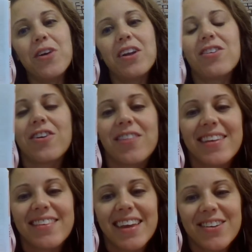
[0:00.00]
can turn
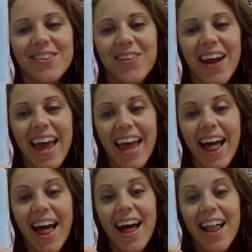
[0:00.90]
this into
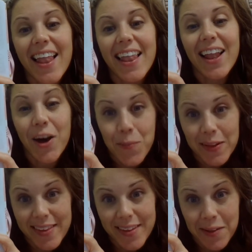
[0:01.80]
a
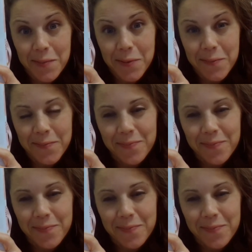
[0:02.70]
open syllable.